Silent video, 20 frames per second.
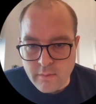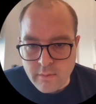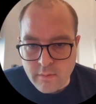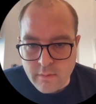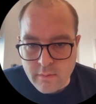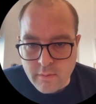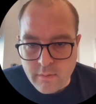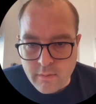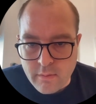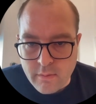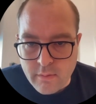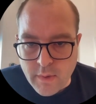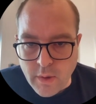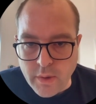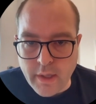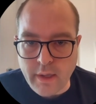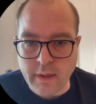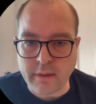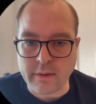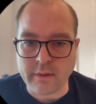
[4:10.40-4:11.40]
Okay,
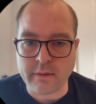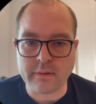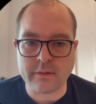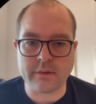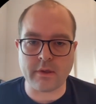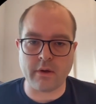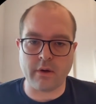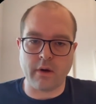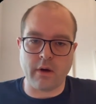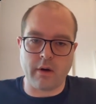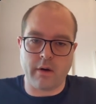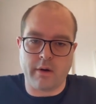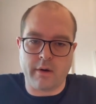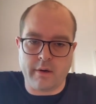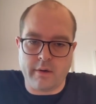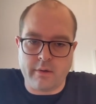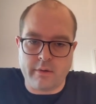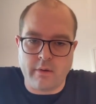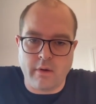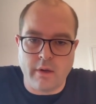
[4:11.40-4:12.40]
so our
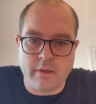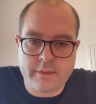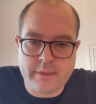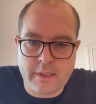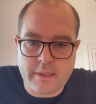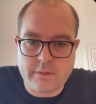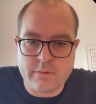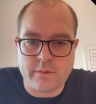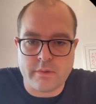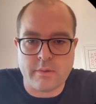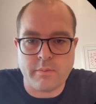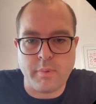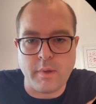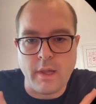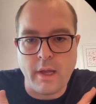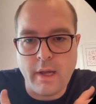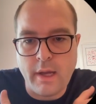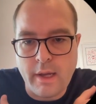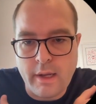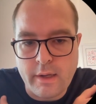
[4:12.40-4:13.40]
alt text was applied. We
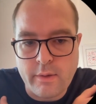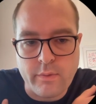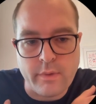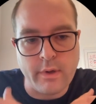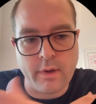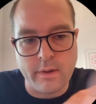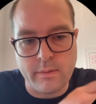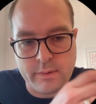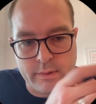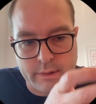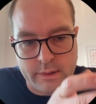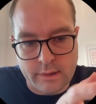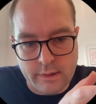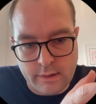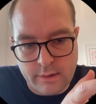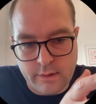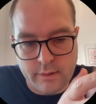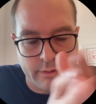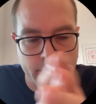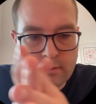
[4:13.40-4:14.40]
were able to
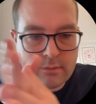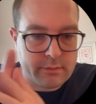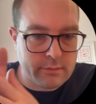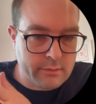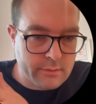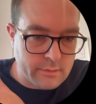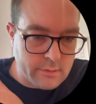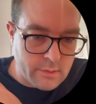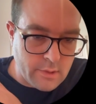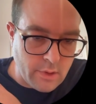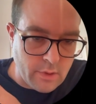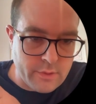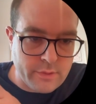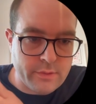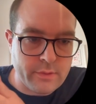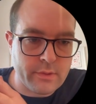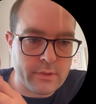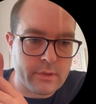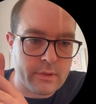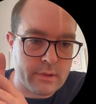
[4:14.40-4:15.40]
go through the
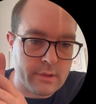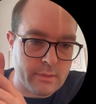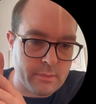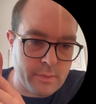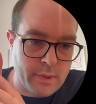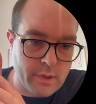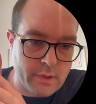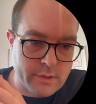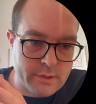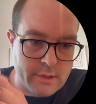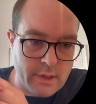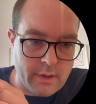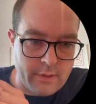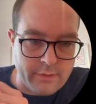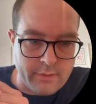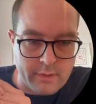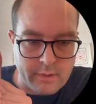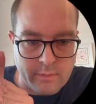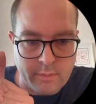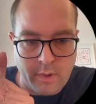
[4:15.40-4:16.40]
post authoring
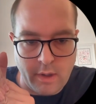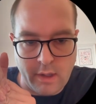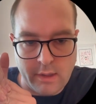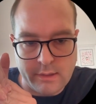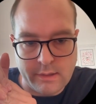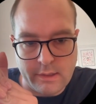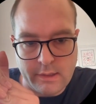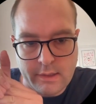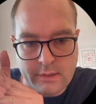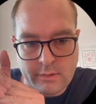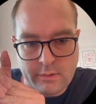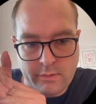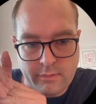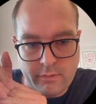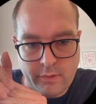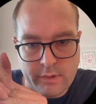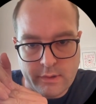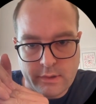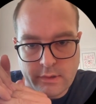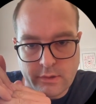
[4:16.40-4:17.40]
process with voice
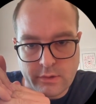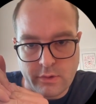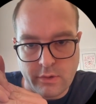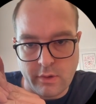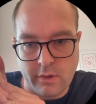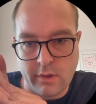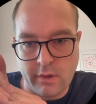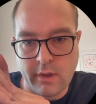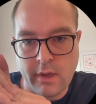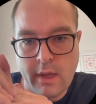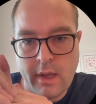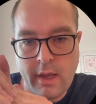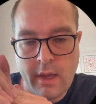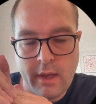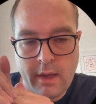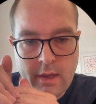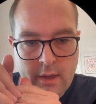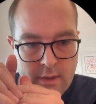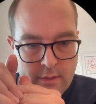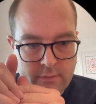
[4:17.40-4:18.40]
control. Voice
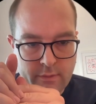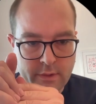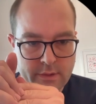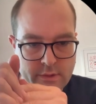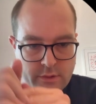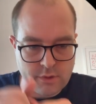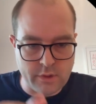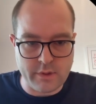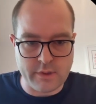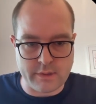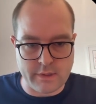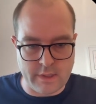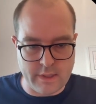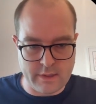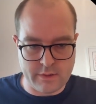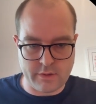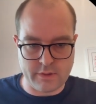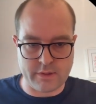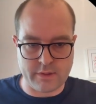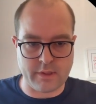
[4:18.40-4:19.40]
control is an interesting
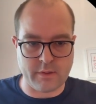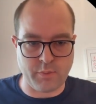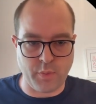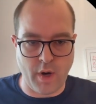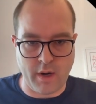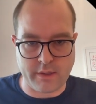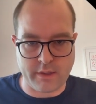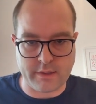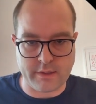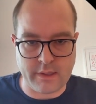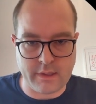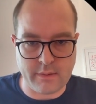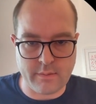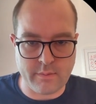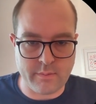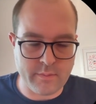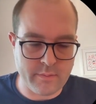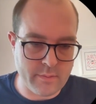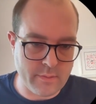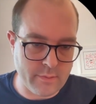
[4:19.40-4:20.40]
proxy
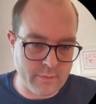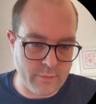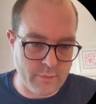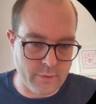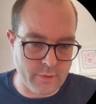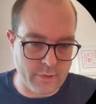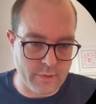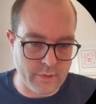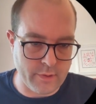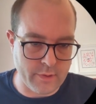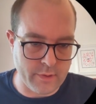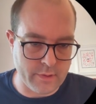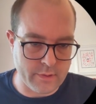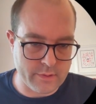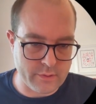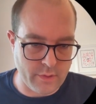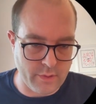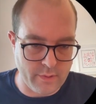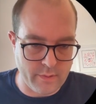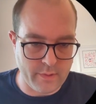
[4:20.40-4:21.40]
for screen
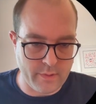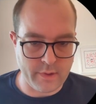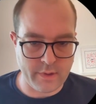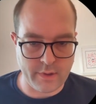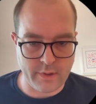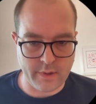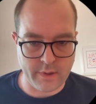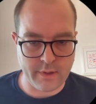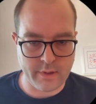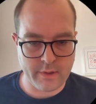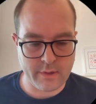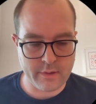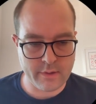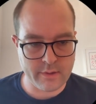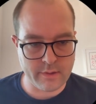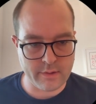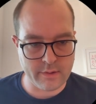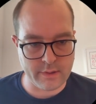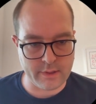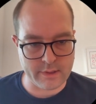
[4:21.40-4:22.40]
reader
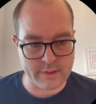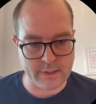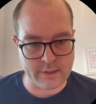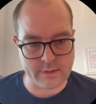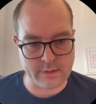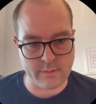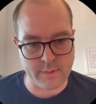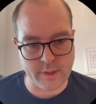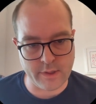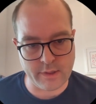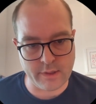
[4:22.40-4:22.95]
accessibility.